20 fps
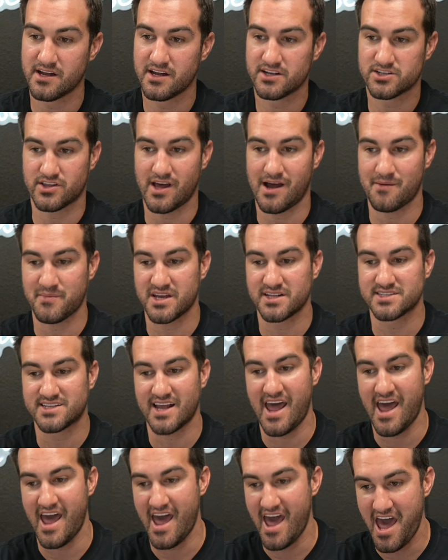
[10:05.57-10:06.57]
So that means
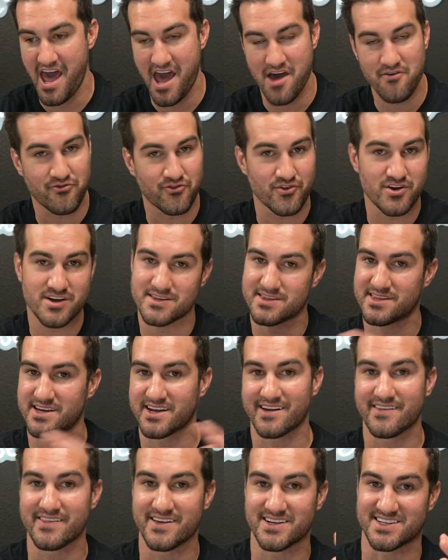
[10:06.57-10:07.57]

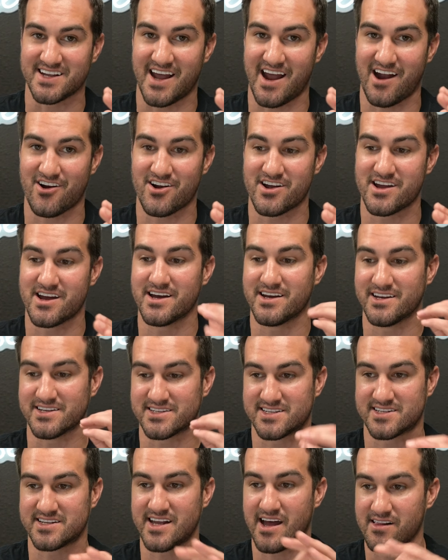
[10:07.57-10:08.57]
everything in this area is
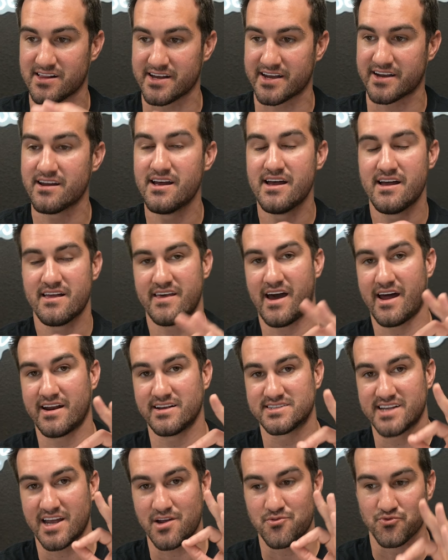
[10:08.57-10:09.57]
selling. That
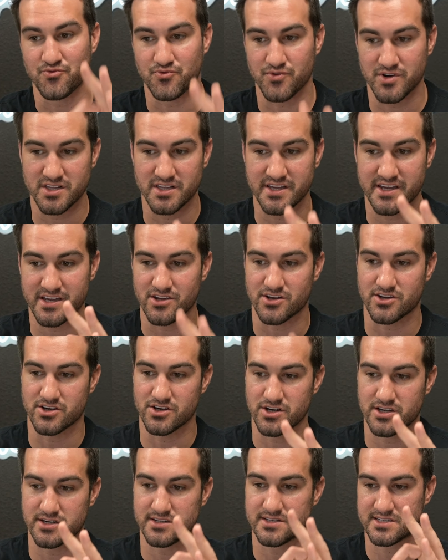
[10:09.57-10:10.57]
is a really
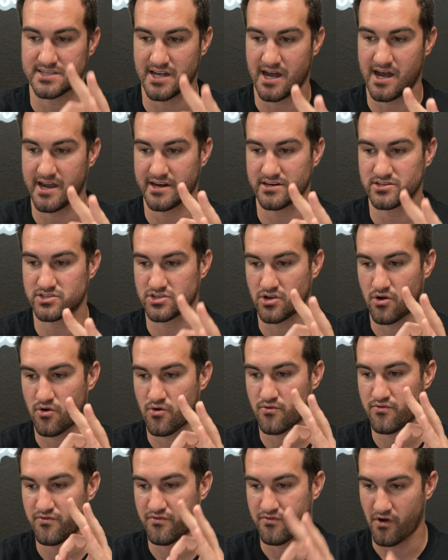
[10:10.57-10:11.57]
good sign
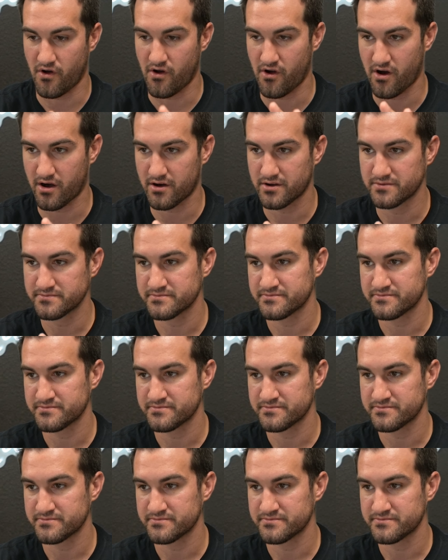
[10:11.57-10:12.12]
so far.